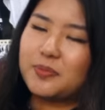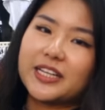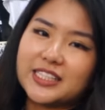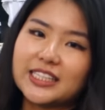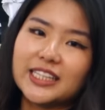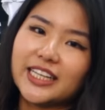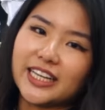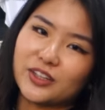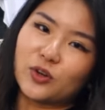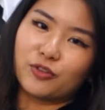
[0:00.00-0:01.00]
For me, I did find
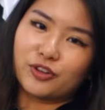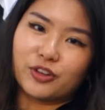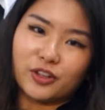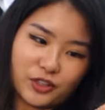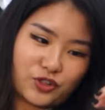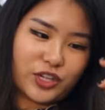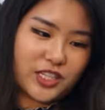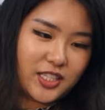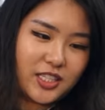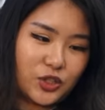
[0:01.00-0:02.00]
a couple of dresses, but they're
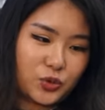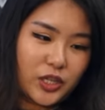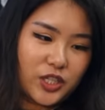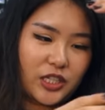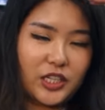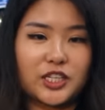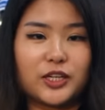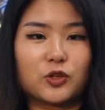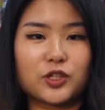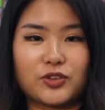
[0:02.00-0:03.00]
not my usual
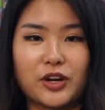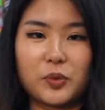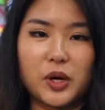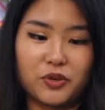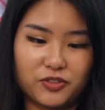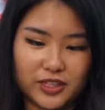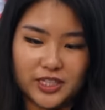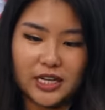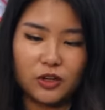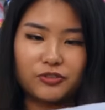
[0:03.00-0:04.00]
style. So like I said,
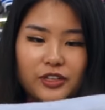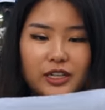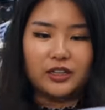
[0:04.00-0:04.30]
thrift shopping is